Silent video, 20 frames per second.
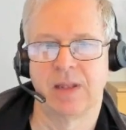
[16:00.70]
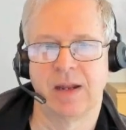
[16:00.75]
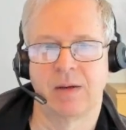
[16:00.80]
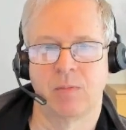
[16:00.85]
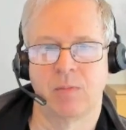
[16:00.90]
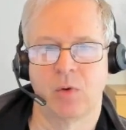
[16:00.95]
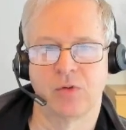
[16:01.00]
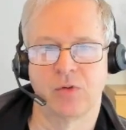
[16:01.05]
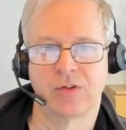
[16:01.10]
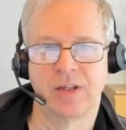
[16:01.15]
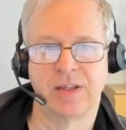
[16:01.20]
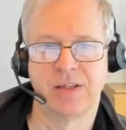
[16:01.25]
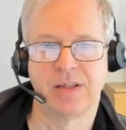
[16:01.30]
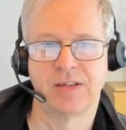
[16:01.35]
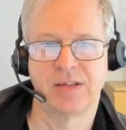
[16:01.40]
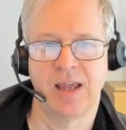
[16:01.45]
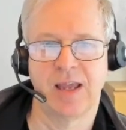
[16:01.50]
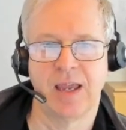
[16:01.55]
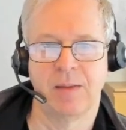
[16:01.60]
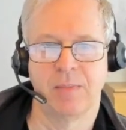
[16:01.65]
they are mostly the
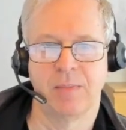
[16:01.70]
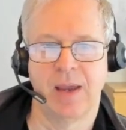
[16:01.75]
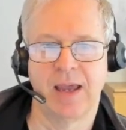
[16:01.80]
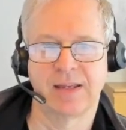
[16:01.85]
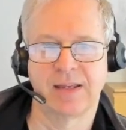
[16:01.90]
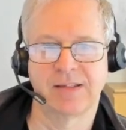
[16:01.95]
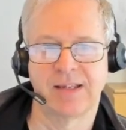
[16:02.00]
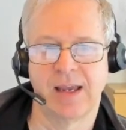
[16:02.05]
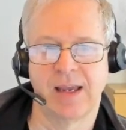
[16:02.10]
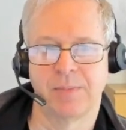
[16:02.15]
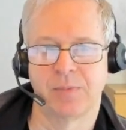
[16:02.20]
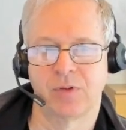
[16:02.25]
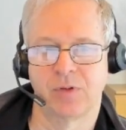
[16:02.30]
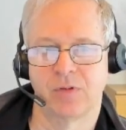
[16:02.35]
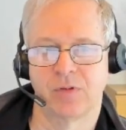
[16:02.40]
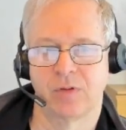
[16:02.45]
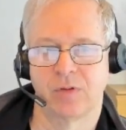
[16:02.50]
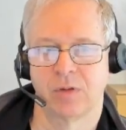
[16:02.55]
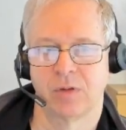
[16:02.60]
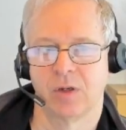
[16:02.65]
same,
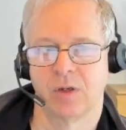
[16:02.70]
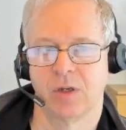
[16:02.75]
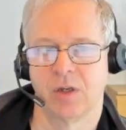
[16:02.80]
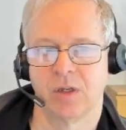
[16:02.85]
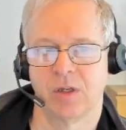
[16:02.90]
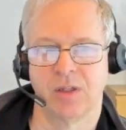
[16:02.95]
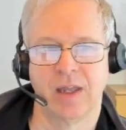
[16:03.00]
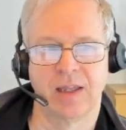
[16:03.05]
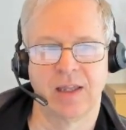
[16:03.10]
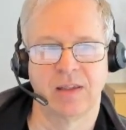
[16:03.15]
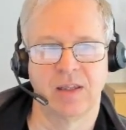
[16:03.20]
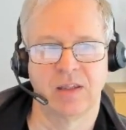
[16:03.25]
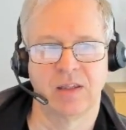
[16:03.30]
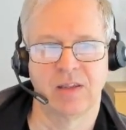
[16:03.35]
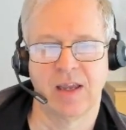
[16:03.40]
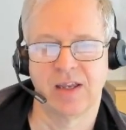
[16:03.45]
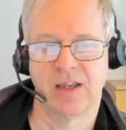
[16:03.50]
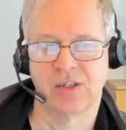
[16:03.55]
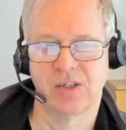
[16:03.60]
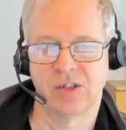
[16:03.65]
except that
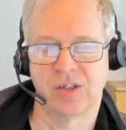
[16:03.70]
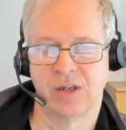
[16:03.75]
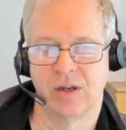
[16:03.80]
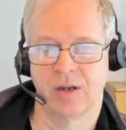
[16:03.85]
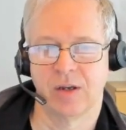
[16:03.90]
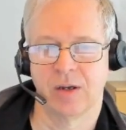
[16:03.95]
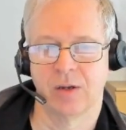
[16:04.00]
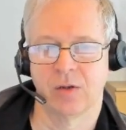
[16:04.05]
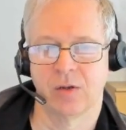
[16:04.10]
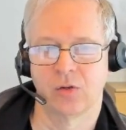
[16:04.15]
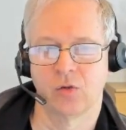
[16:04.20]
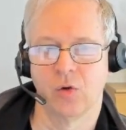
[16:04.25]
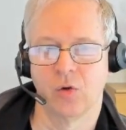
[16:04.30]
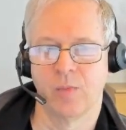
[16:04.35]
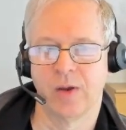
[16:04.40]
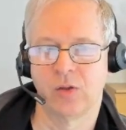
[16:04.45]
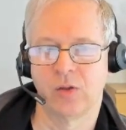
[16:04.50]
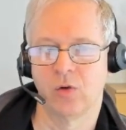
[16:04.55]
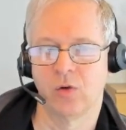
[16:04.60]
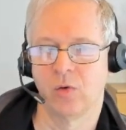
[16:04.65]
it has
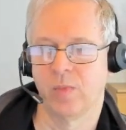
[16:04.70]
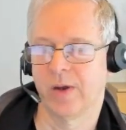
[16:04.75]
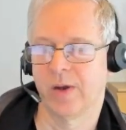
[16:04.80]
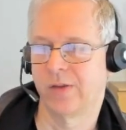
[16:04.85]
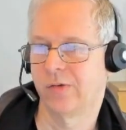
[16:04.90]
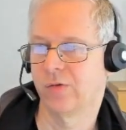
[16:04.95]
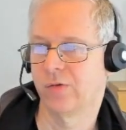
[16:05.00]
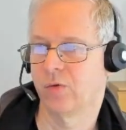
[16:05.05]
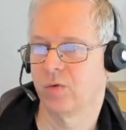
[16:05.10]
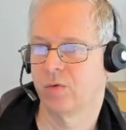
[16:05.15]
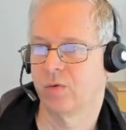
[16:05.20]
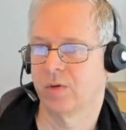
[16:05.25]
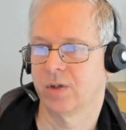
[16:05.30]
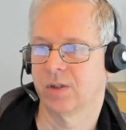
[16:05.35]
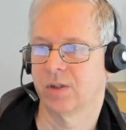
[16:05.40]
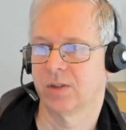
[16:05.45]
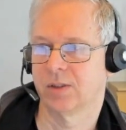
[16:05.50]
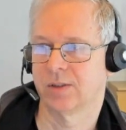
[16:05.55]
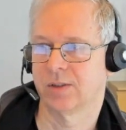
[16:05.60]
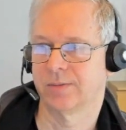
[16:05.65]

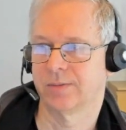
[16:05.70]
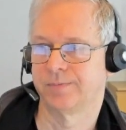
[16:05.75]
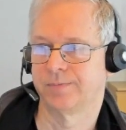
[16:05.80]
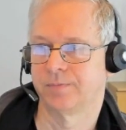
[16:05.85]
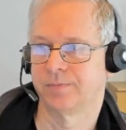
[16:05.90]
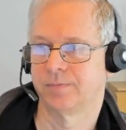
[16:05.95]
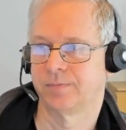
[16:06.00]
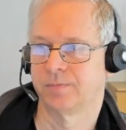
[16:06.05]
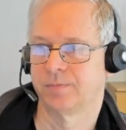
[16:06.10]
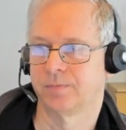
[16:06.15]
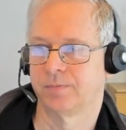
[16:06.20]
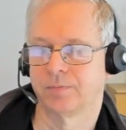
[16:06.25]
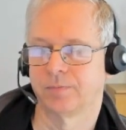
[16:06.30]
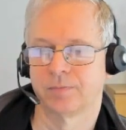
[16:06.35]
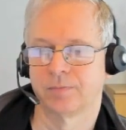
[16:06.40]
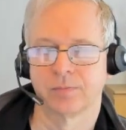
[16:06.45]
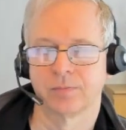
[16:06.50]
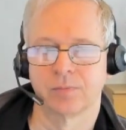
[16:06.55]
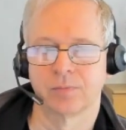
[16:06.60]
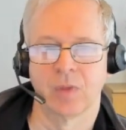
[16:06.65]
2x2x2
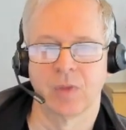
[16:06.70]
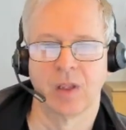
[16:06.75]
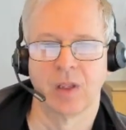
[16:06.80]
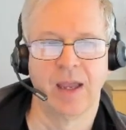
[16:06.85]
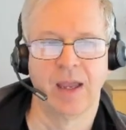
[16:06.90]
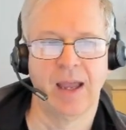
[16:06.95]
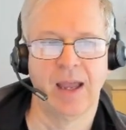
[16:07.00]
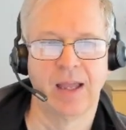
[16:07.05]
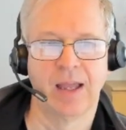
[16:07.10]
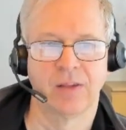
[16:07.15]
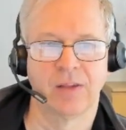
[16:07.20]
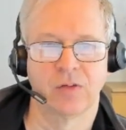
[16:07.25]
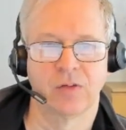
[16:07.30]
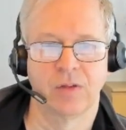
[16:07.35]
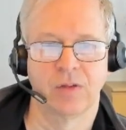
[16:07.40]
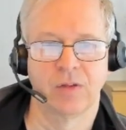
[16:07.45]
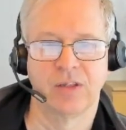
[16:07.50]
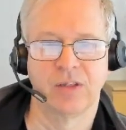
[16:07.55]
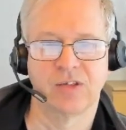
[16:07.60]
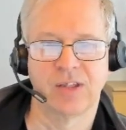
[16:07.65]

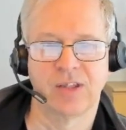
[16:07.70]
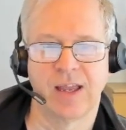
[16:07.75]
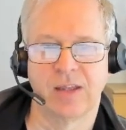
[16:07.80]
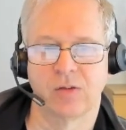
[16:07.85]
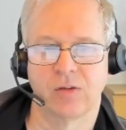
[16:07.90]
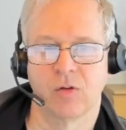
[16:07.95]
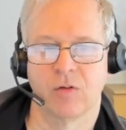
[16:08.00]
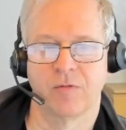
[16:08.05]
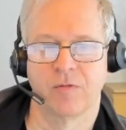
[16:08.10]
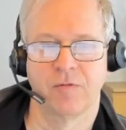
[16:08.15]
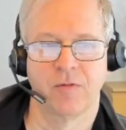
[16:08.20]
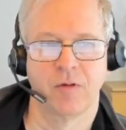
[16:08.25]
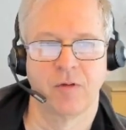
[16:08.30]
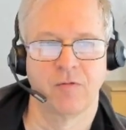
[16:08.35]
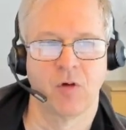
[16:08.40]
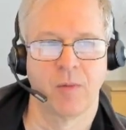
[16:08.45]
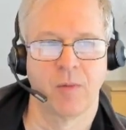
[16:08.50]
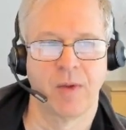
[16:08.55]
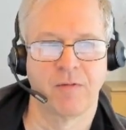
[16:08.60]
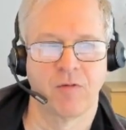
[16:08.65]
ends instead of
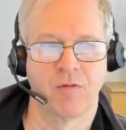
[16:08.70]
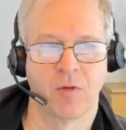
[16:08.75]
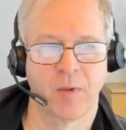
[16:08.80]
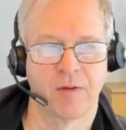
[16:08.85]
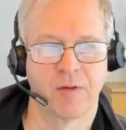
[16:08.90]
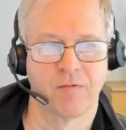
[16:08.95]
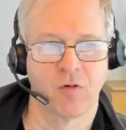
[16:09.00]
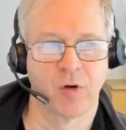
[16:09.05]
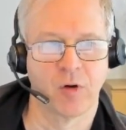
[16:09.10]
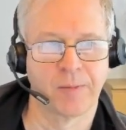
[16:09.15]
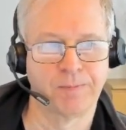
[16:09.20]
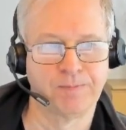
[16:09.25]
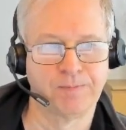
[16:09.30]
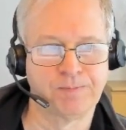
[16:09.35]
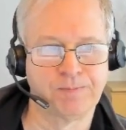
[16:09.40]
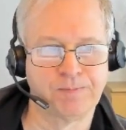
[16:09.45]
4x4x4.